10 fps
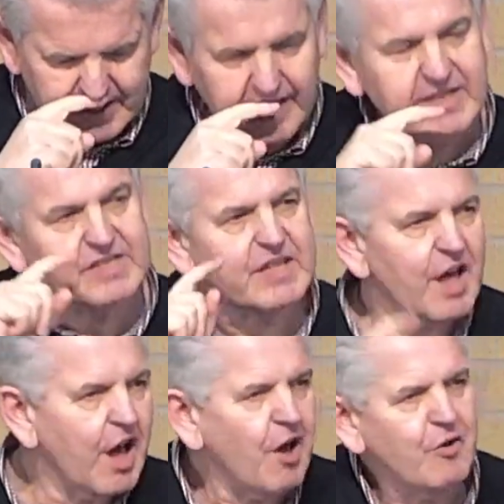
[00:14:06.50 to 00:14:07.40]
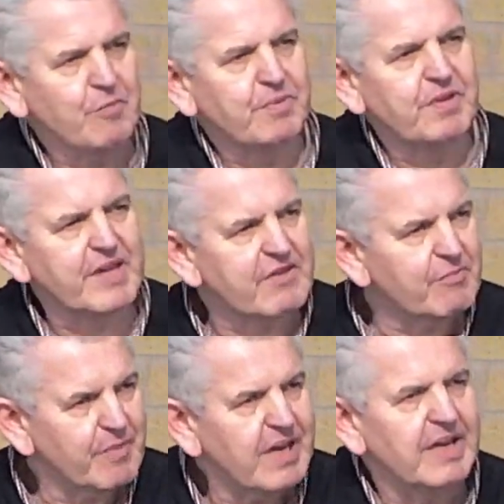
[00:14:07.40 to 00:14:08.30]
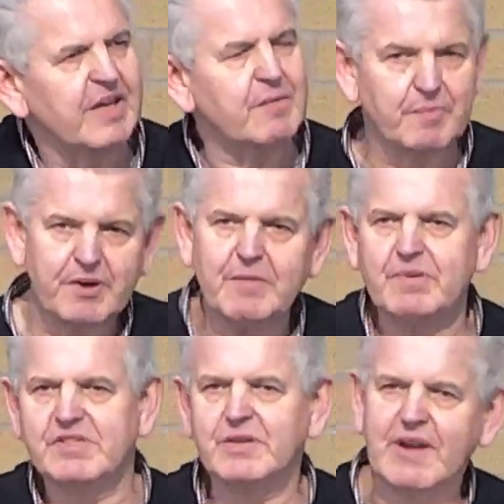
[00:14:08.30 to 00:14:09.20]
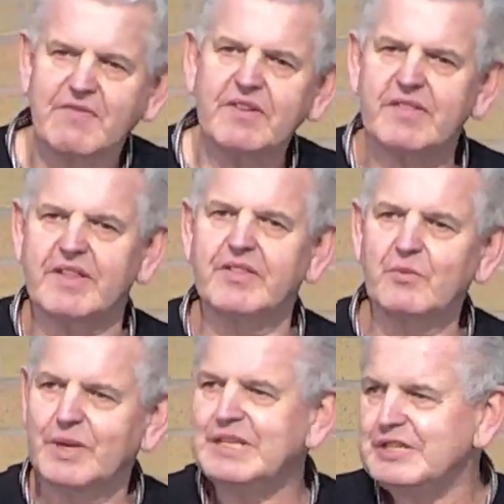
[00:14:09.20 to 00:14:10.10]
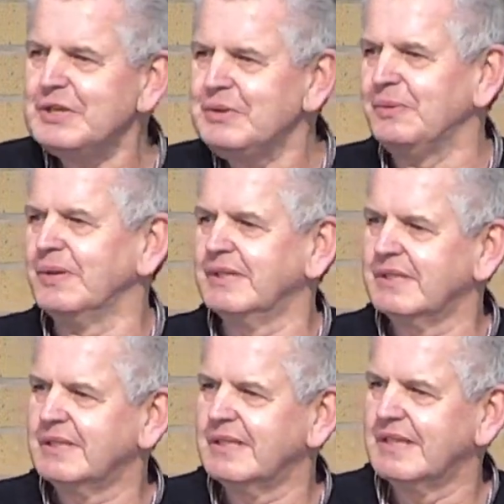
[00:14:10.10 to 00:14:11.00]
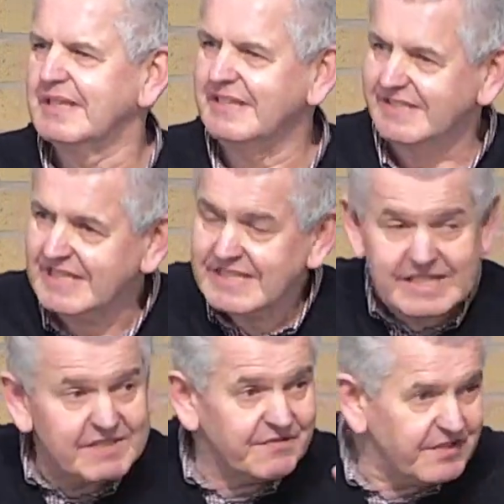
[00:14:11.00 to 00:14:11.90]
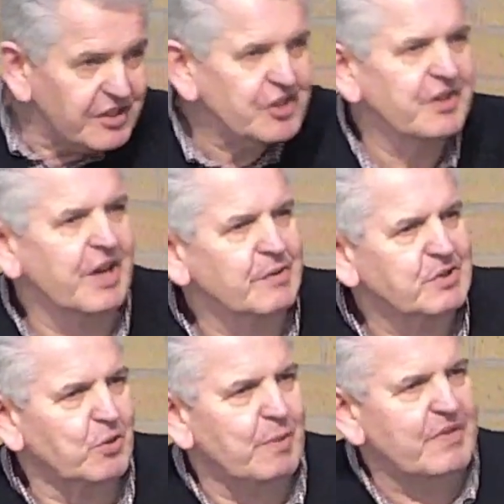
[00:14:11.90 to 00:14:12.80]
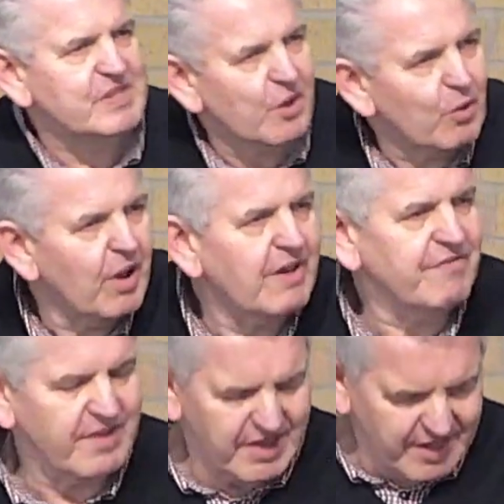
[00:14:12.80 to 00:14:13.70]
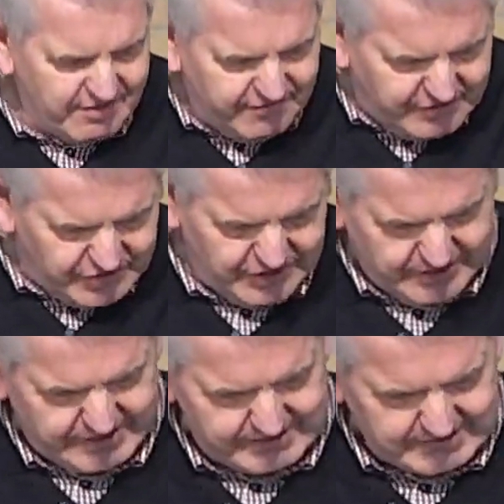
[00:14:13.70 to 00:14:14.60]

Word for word: And it's the hope that gives meaning and purpose to everything that we do. You see, it's this vision that I was talking about, this whole life vision.